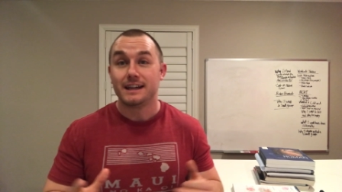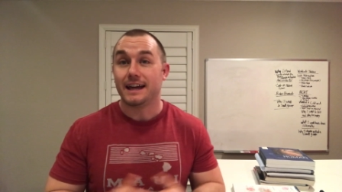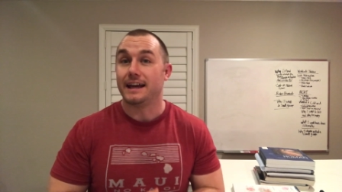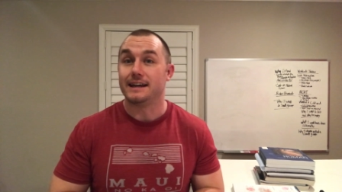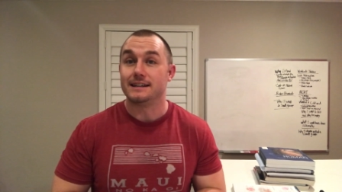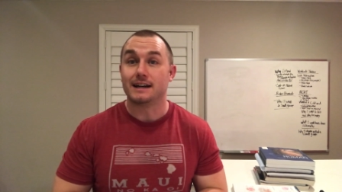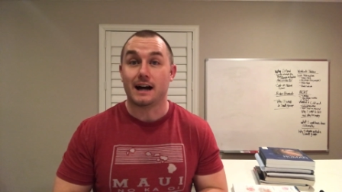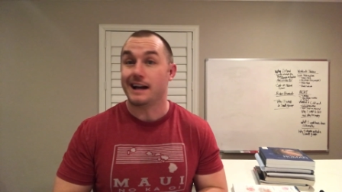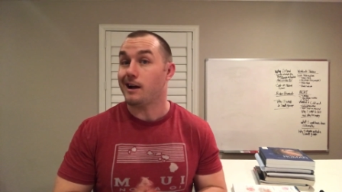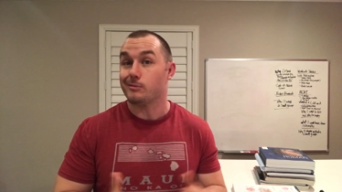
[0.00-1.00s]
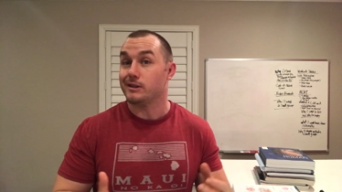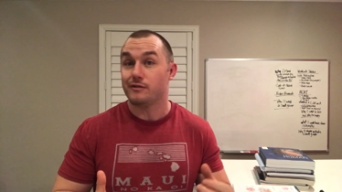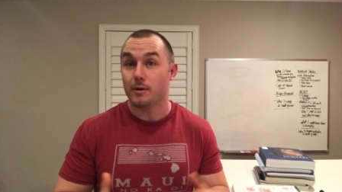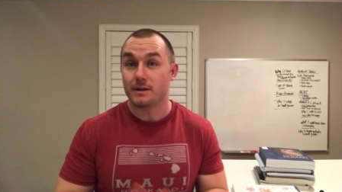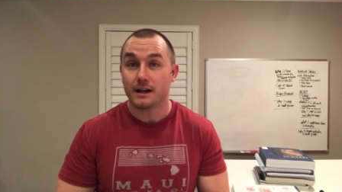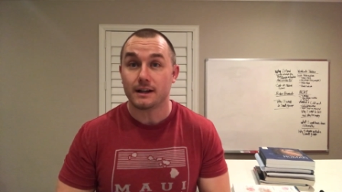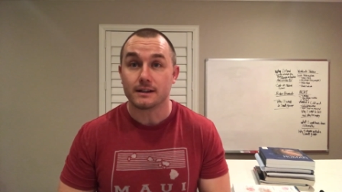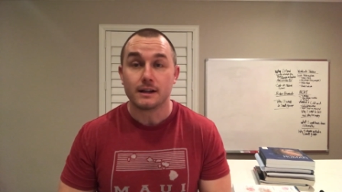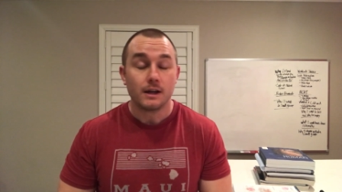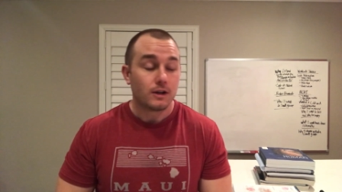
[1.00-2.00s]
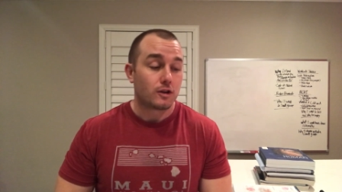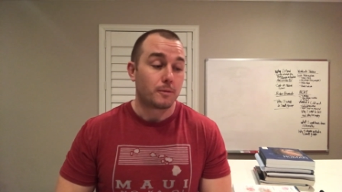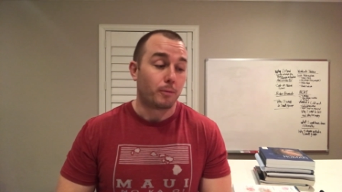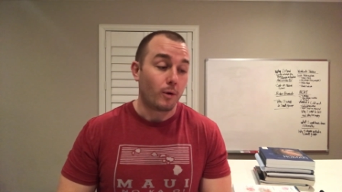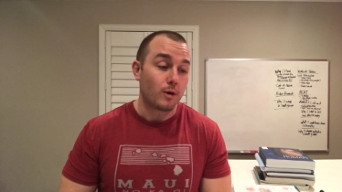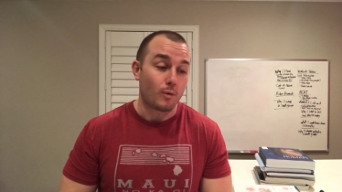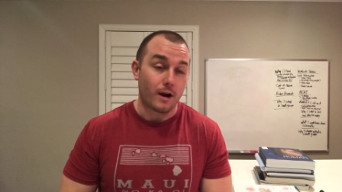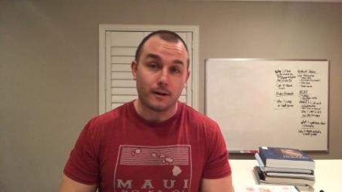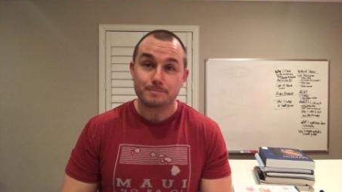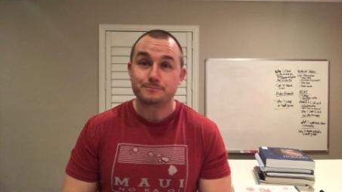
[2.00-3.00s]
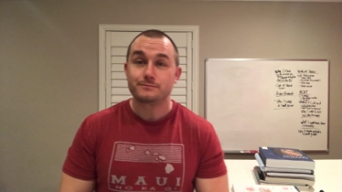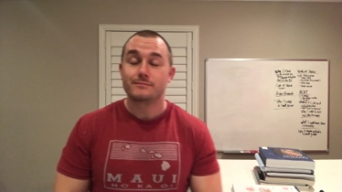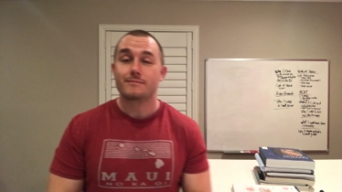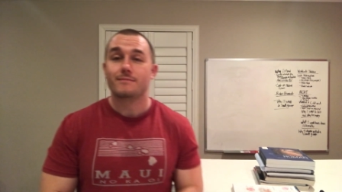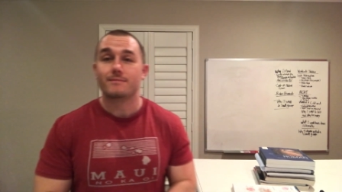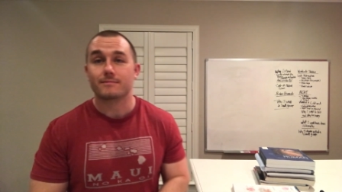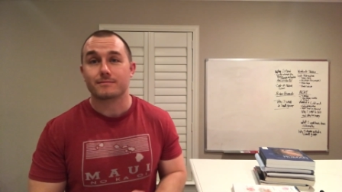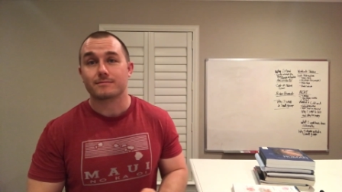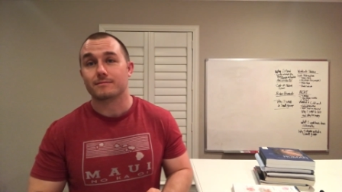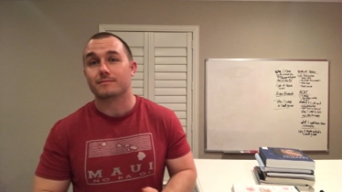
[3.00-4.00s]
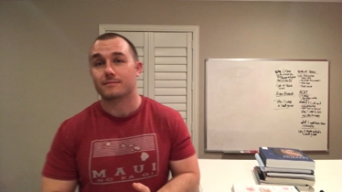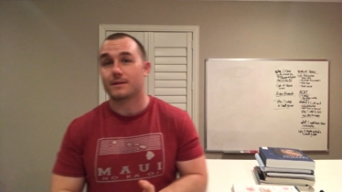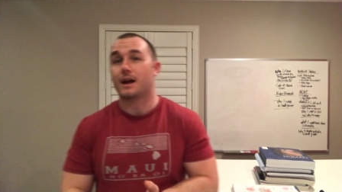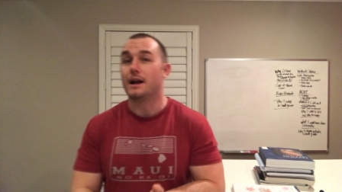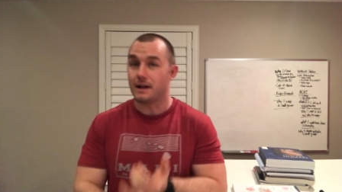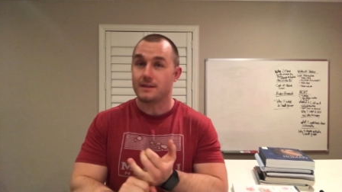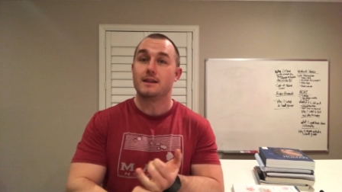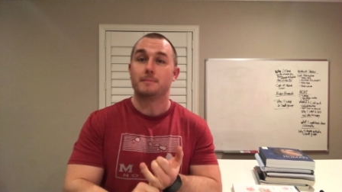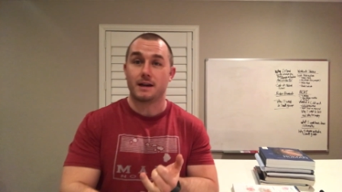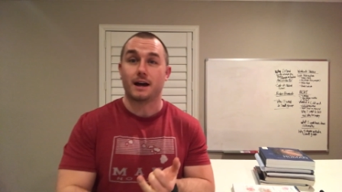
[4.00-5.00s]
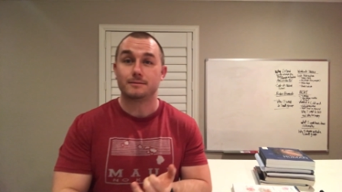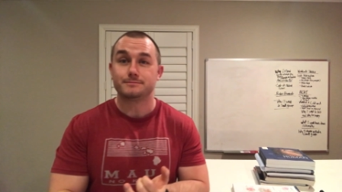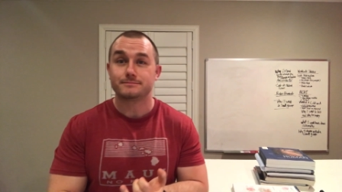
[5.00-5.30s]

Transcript: And I got really far behind, to the point where I got to the MCAT.